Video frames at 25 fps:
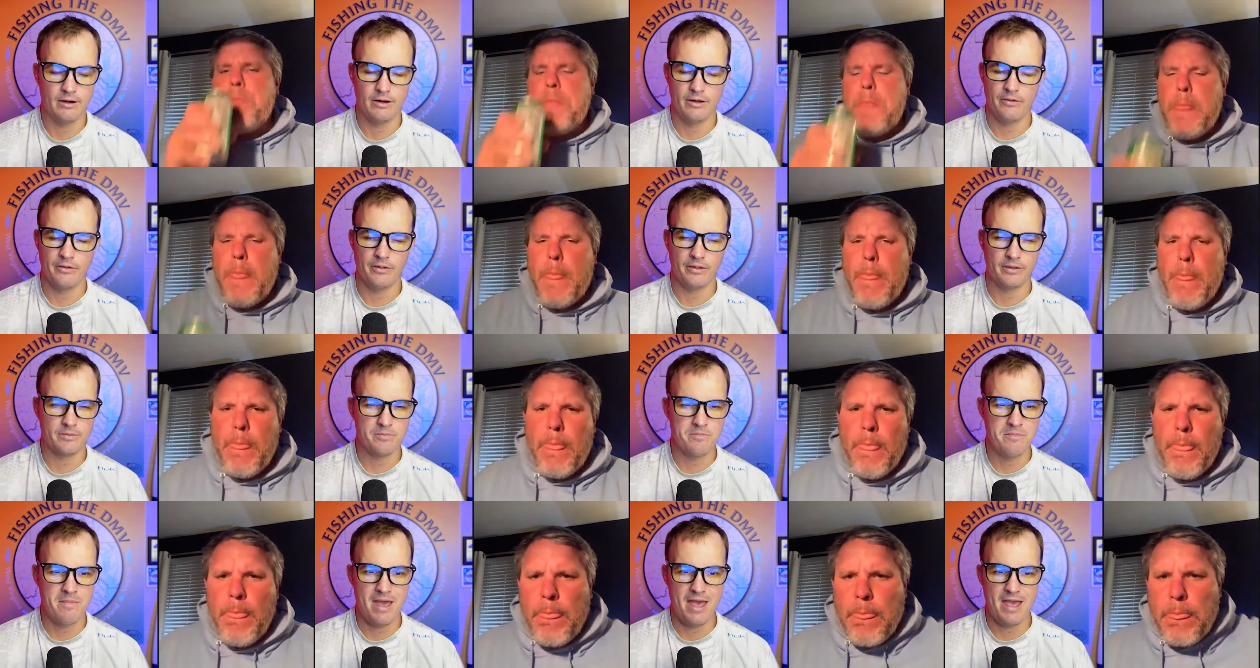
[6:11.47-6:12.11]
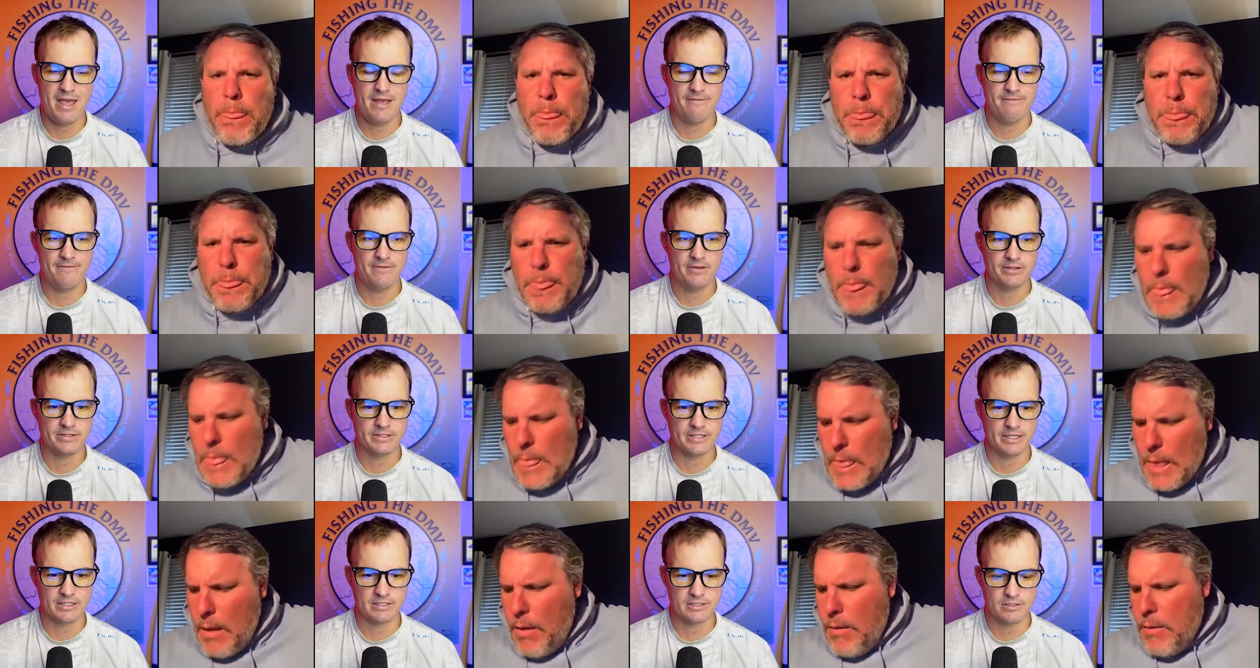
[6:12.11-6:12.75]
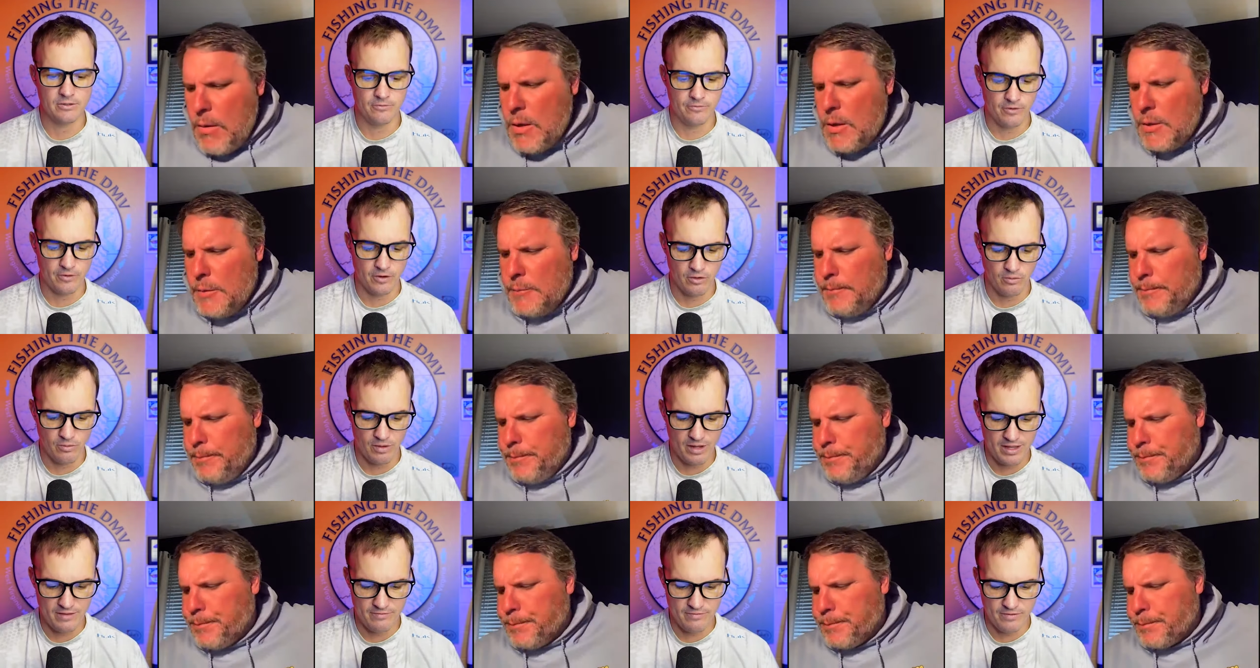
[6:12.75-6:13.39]
Speaker 1: know, like May feels like so far
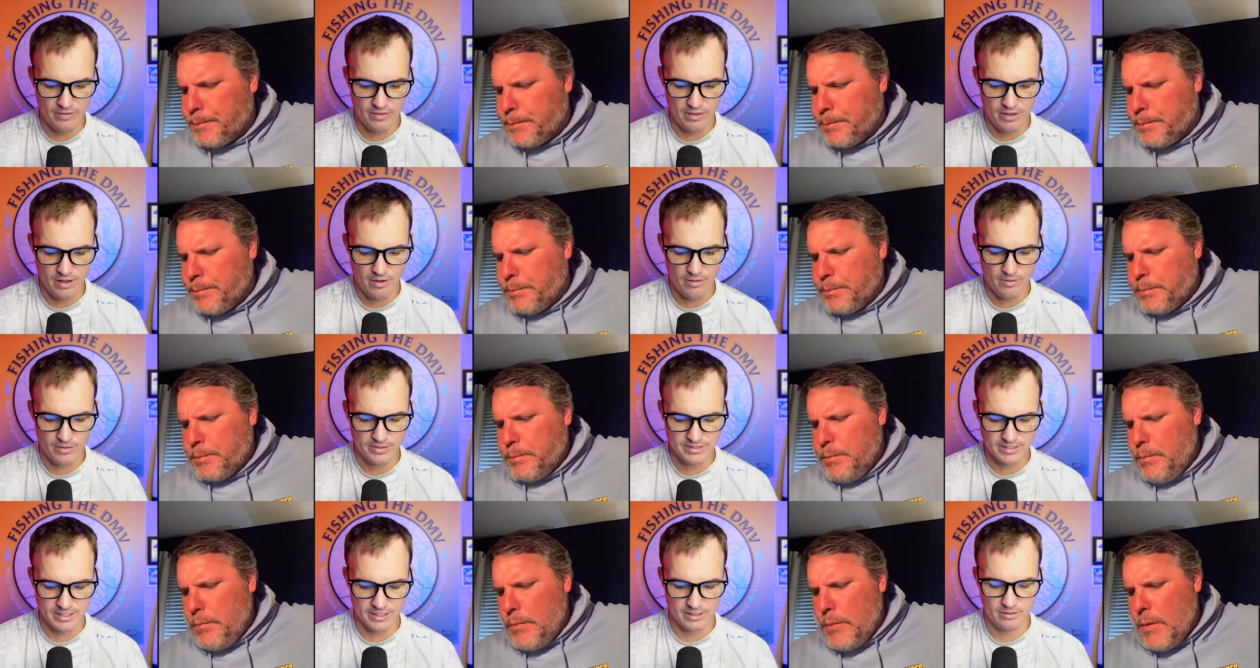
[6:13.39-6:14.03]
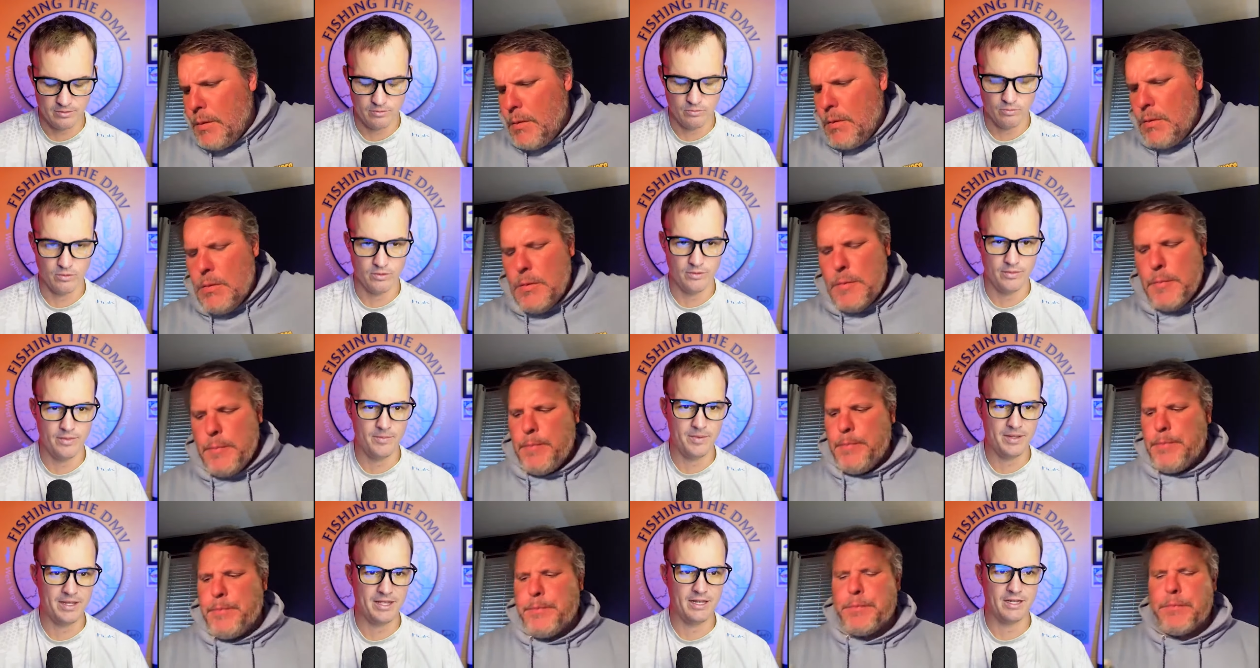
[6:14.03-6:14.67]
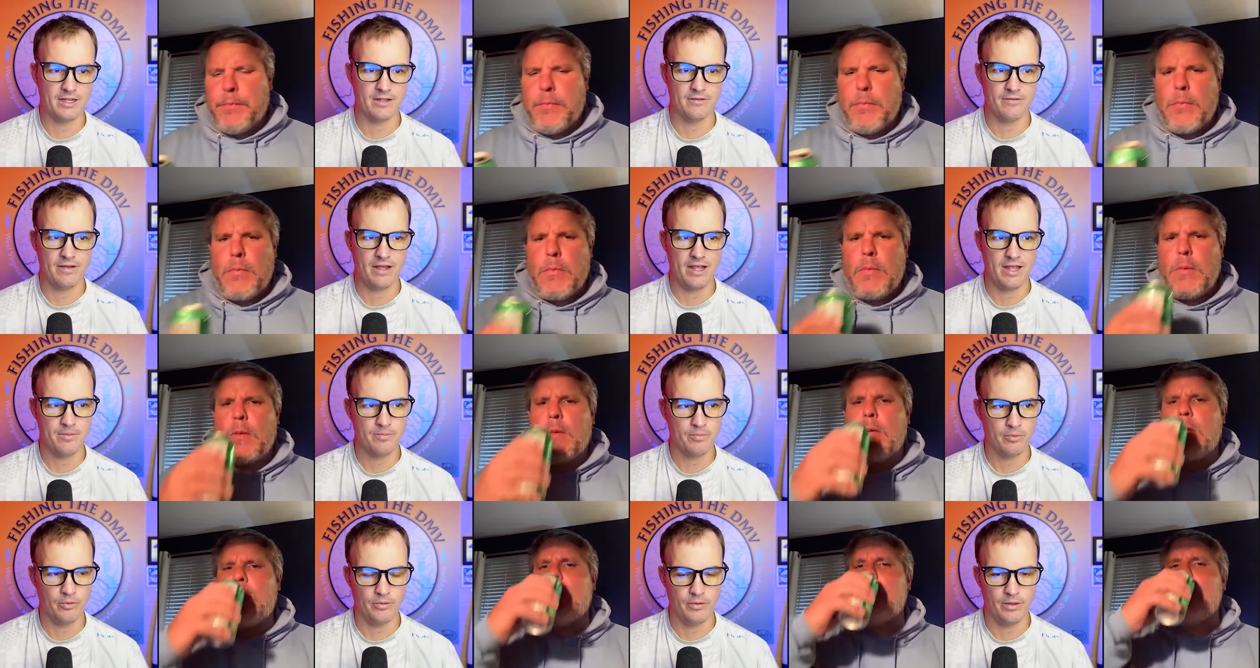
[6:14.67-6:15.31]
away, even though it's like we're in the beginning of April